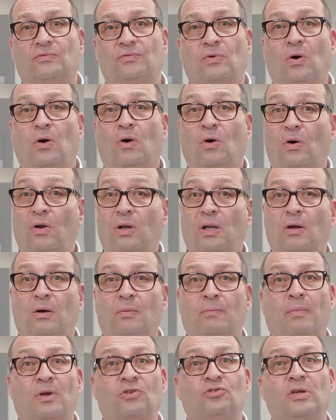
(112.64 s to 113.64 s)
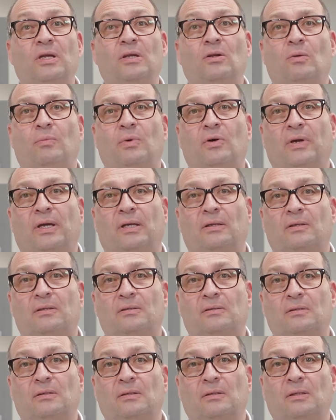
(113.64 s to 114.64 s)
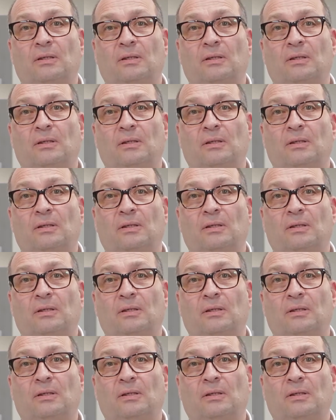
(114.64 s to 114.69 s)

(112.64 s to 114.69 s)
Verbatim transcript: for all machine operators.